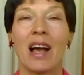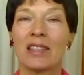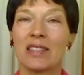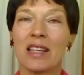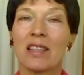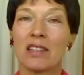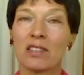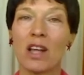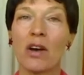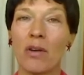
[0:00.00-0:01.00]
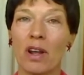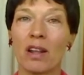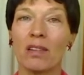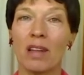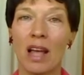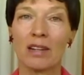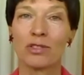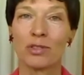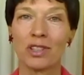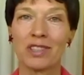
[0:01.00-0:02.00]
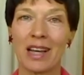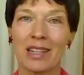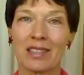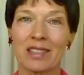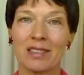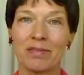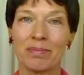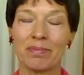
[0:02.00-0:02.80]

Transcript: I see this low on a lot of soil tests,